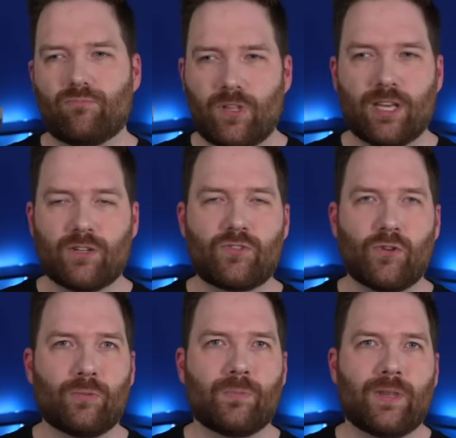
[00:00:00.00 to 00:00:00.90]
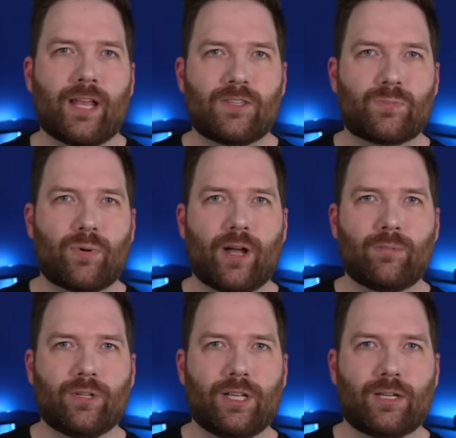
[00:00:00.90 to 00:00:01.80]
can assume that's
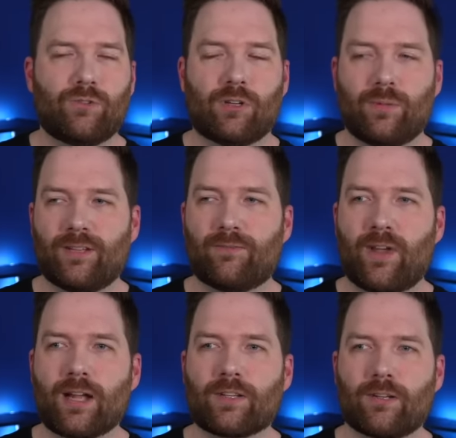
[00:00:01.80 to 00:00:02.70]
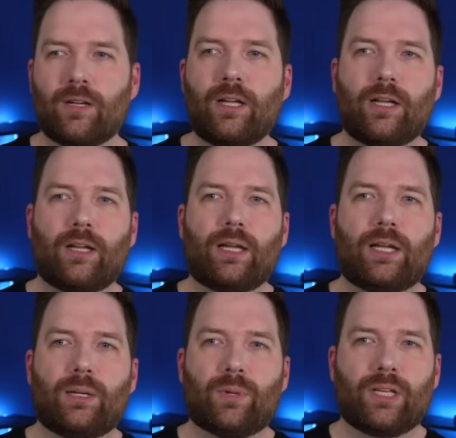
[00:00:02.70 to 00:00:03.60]
probably a contributing factor.
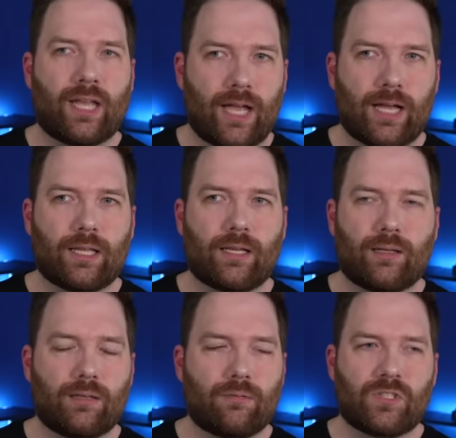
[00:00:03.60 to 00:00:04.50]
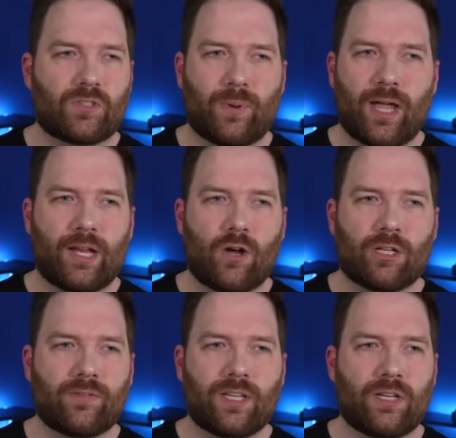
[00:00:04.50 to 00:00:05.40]
But yeah, despite
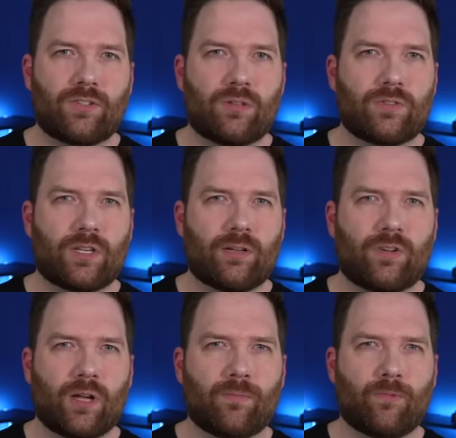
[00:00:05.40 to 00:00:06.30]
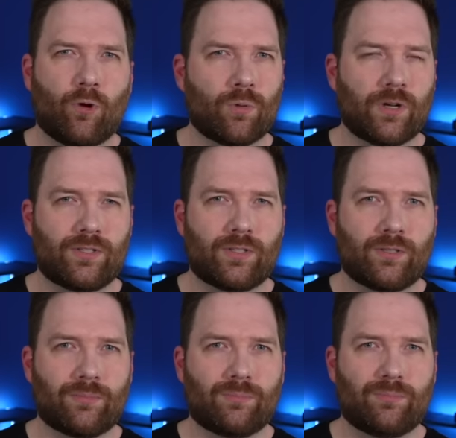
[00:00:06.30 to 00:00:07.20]
all of the issues that have come forward
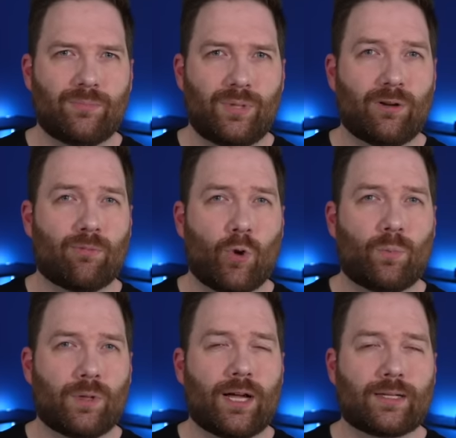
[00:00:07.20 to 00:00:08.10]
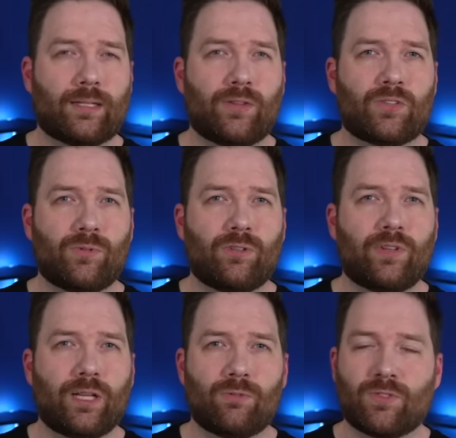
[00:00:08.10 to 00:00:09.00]
to be a roadblock to this
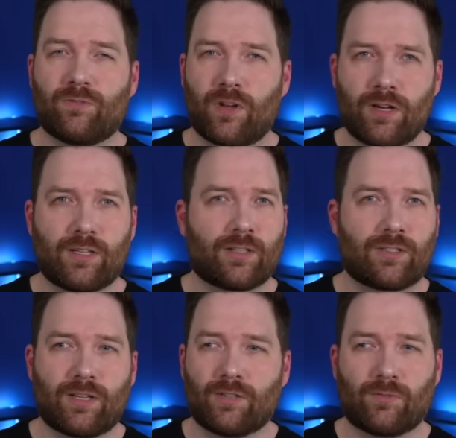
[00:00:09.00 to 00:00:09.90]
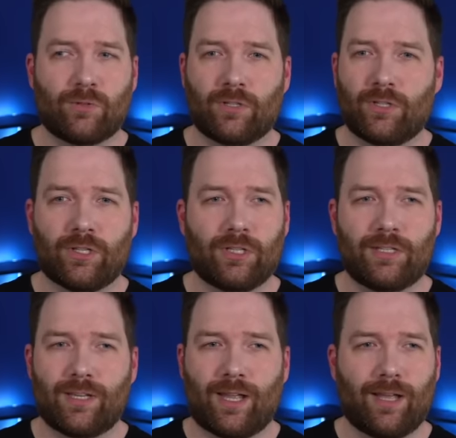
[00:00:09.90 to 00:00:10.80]
movie. It was very successful and
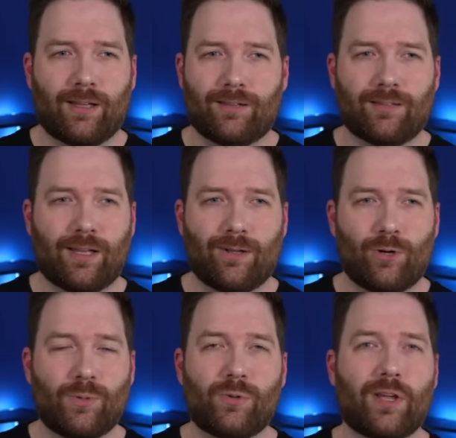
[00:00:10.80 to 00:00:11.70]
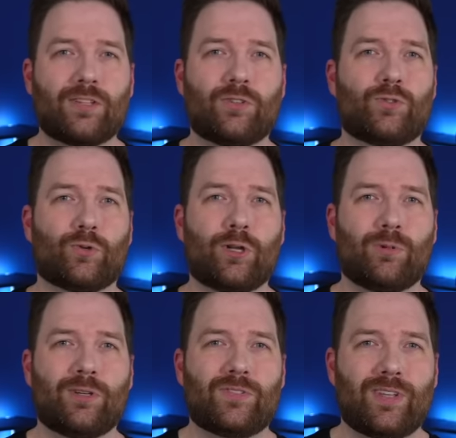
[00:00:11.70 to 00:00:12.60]
good, and I hope you guys enjoy it
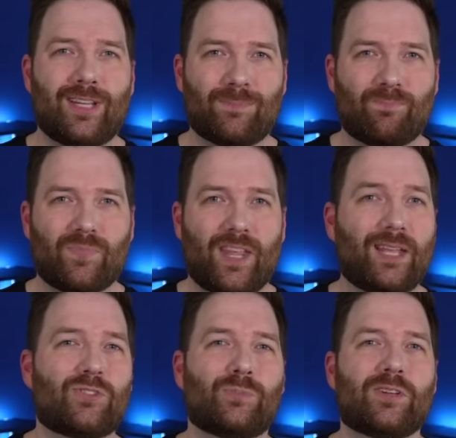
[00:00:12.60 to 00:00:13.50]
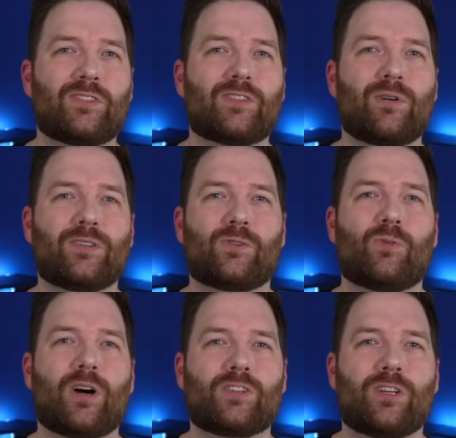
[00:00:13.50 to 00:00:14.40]
when you see it. Thank you so much, as always, for
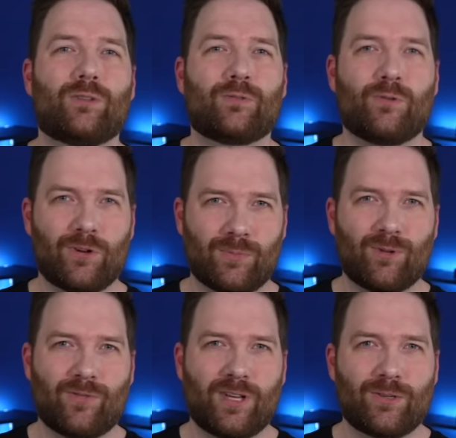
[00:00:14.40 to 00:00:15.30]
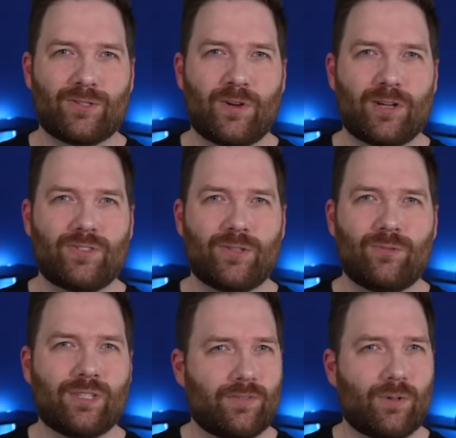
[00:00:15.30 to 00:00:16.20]
watching. Look forward to more videos very
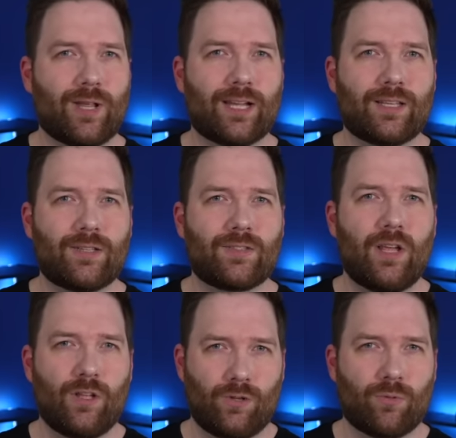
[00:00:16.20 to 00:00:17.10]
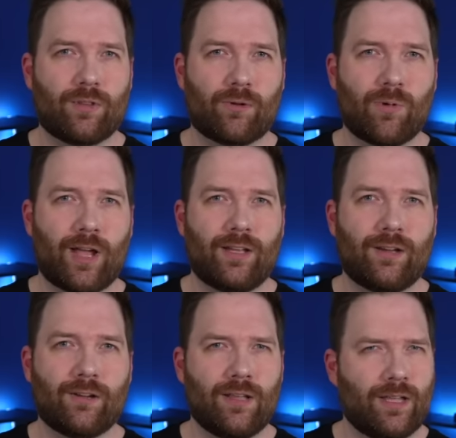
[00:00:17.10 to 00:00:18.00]
soon, and if you like this, you can click right
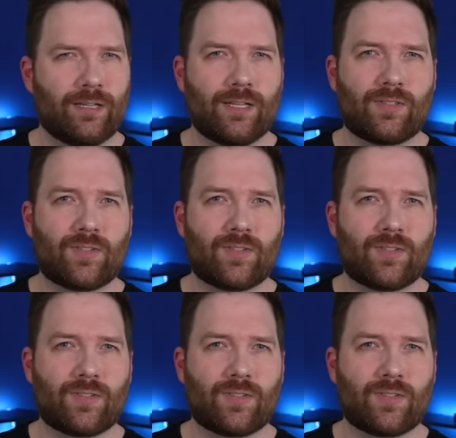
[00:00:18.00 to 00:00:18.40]
here and get